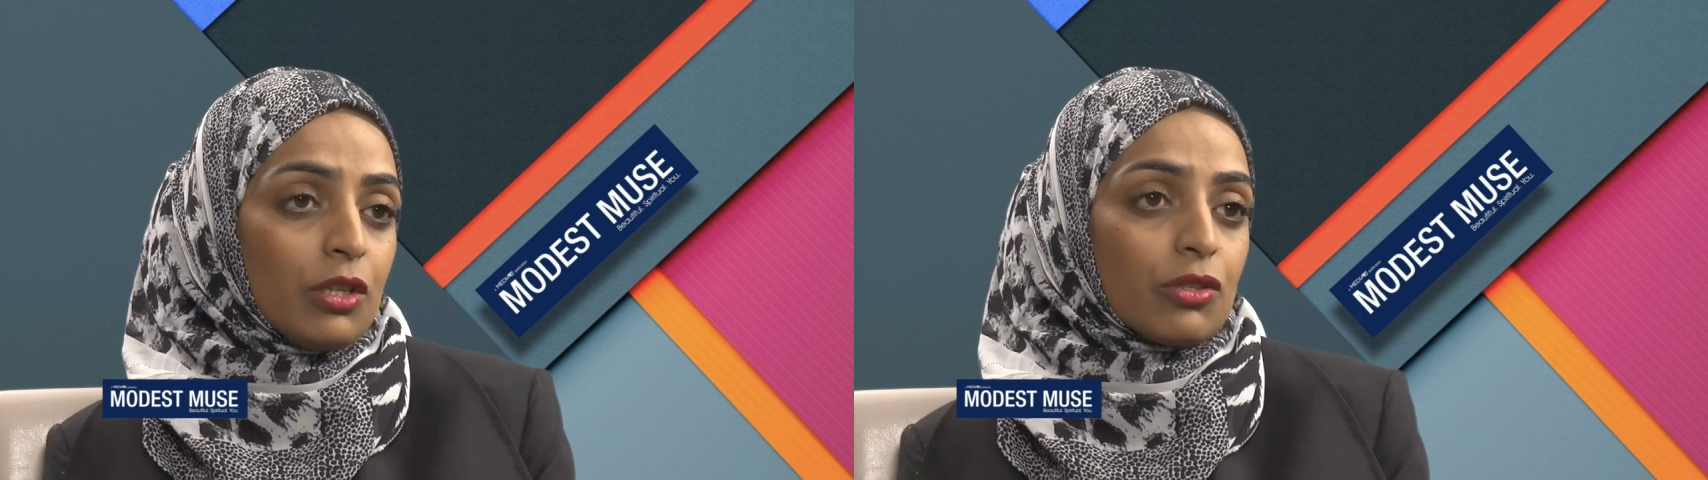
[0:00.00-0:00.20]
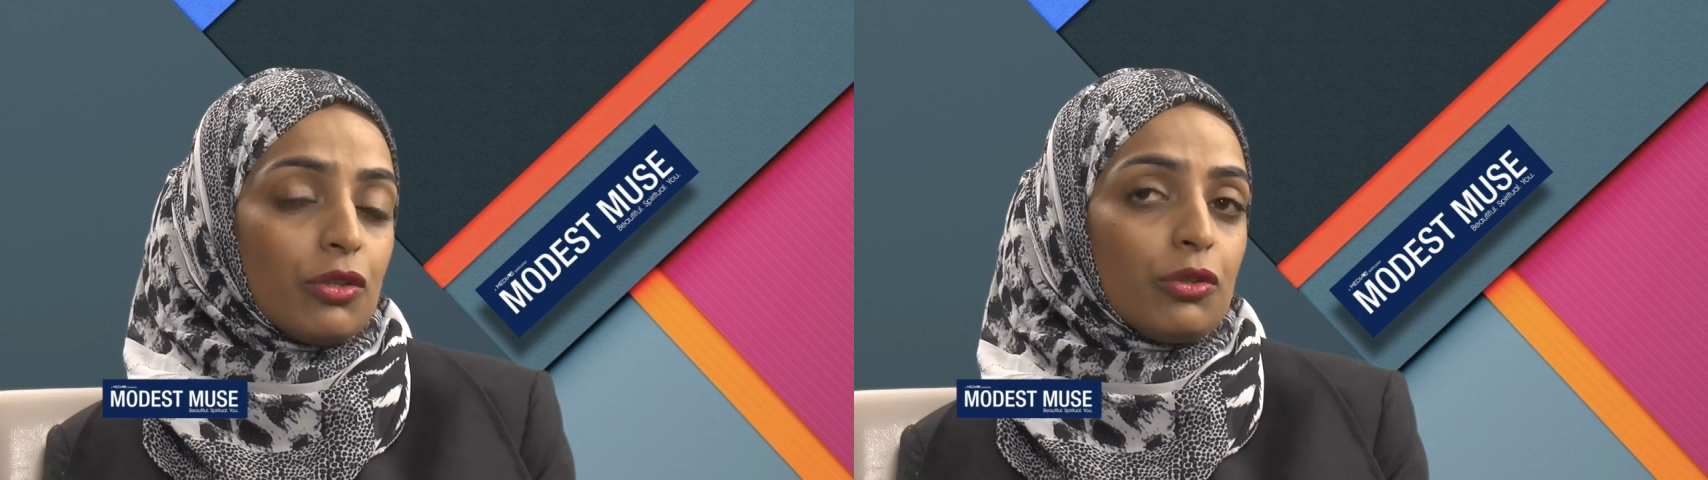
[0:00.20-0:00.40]

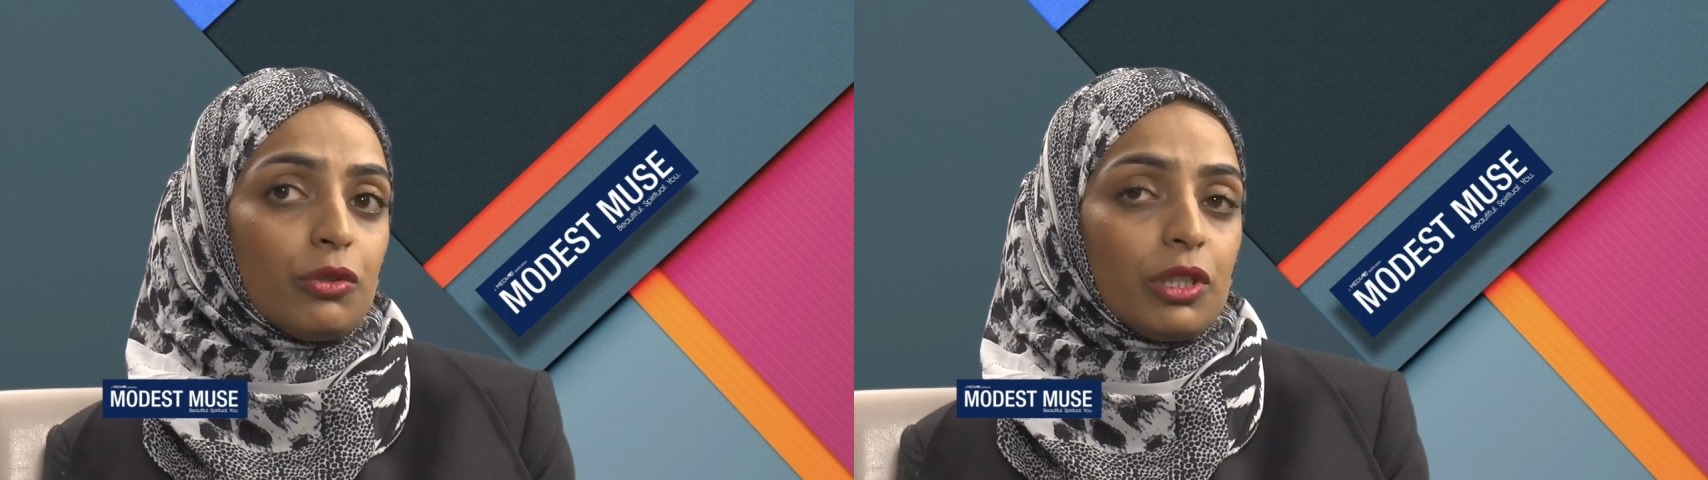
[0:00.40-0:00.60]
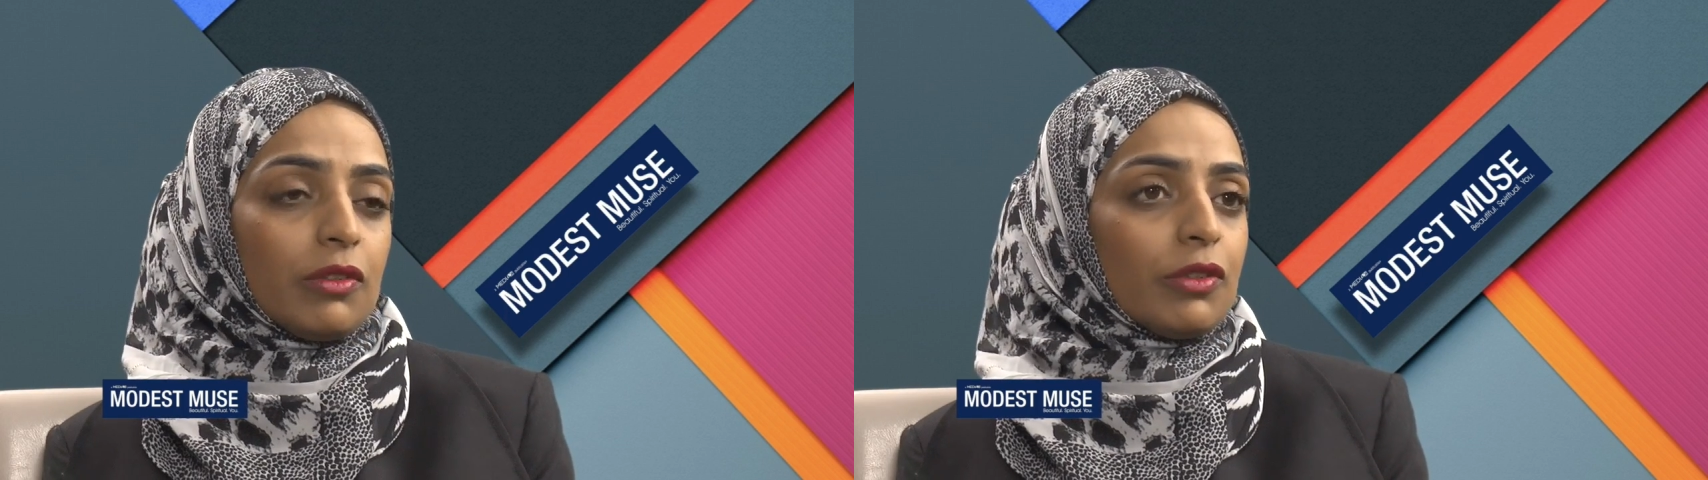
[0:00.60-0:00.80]
So you
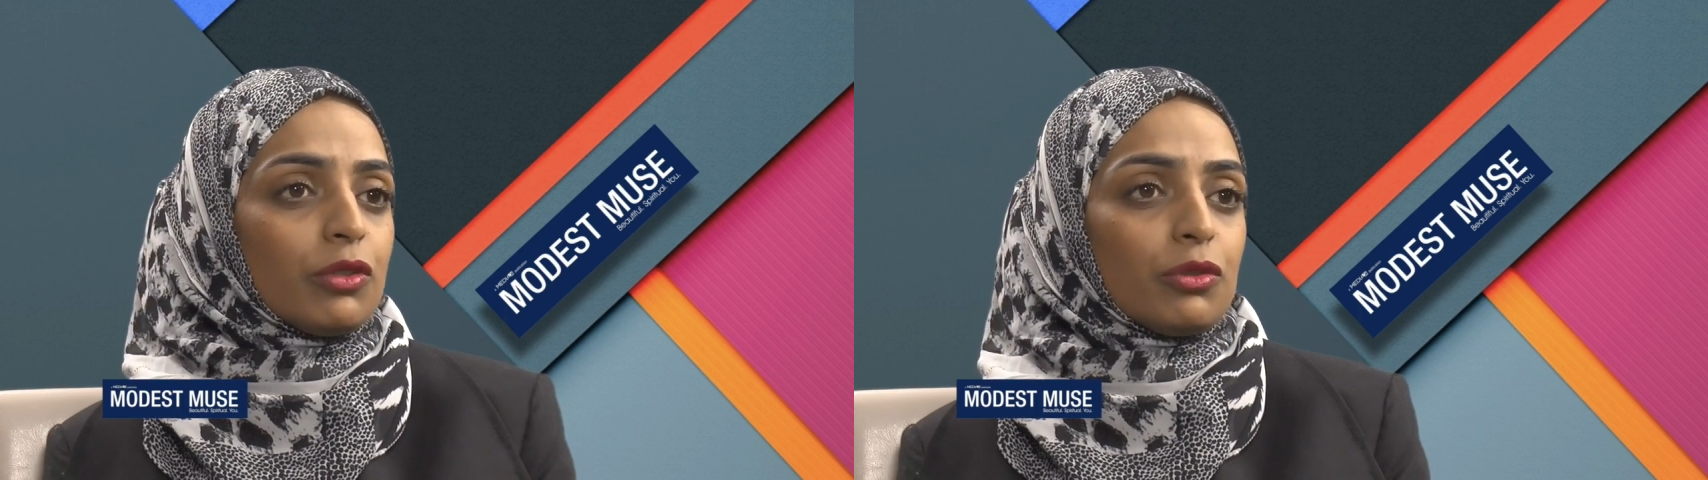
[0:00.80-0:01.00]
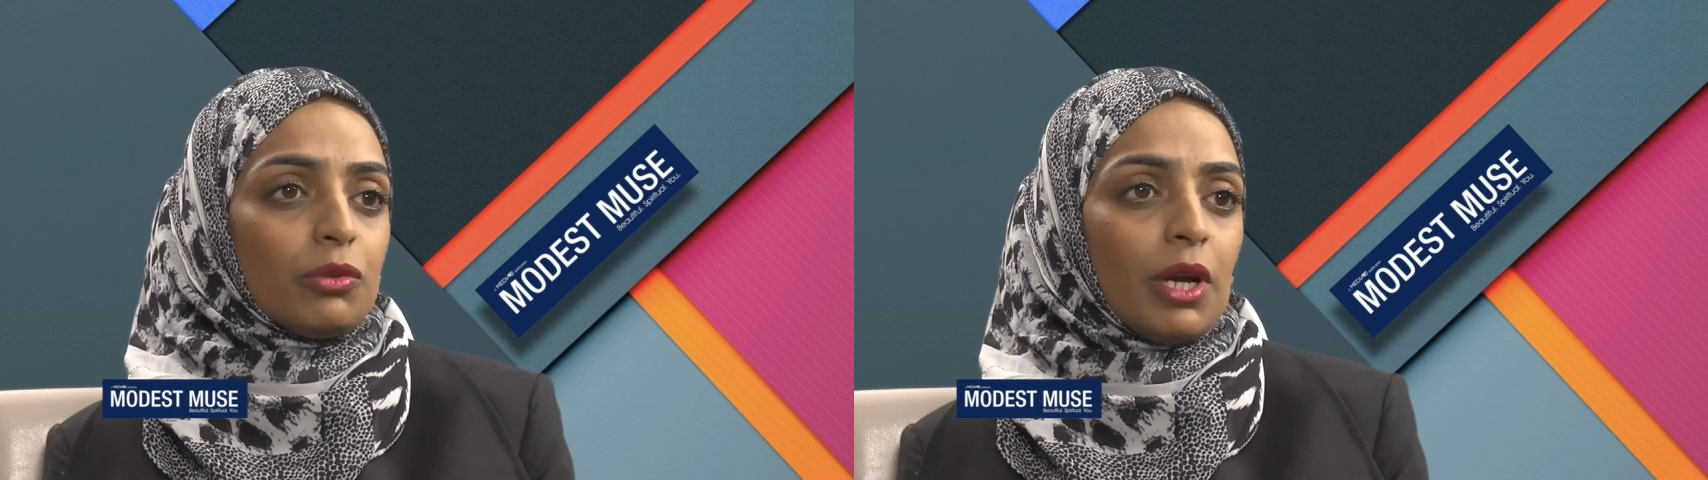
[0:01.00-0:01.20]
could give
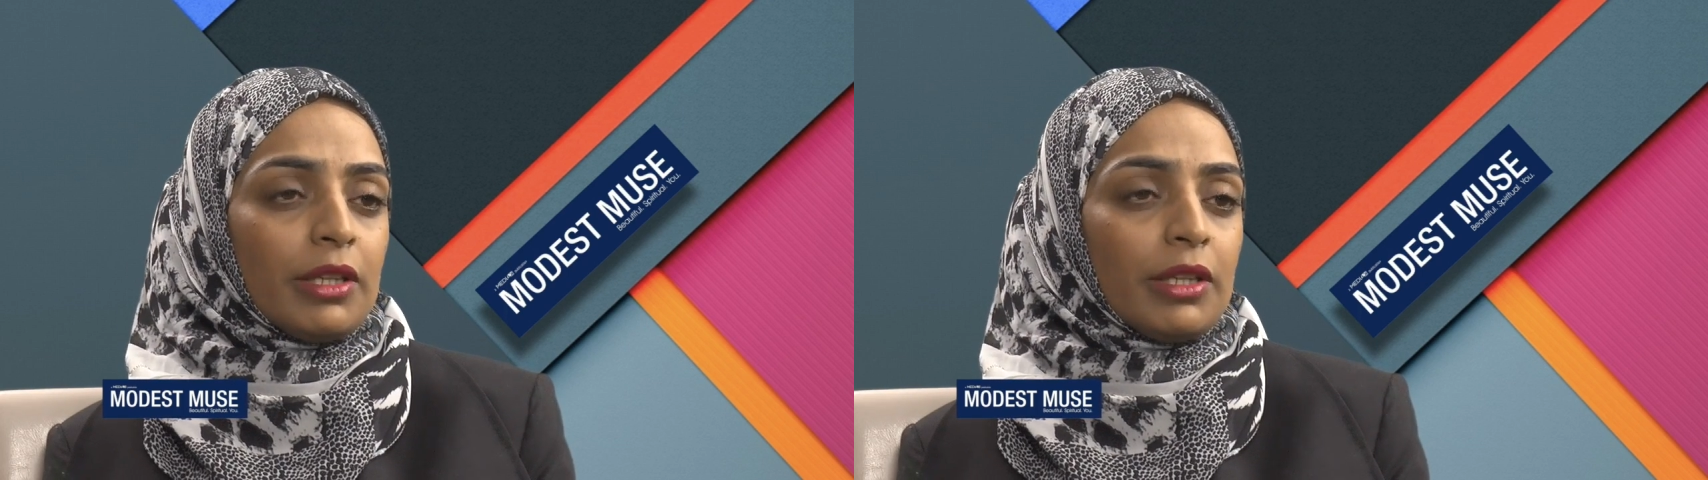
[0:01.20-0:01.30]
it to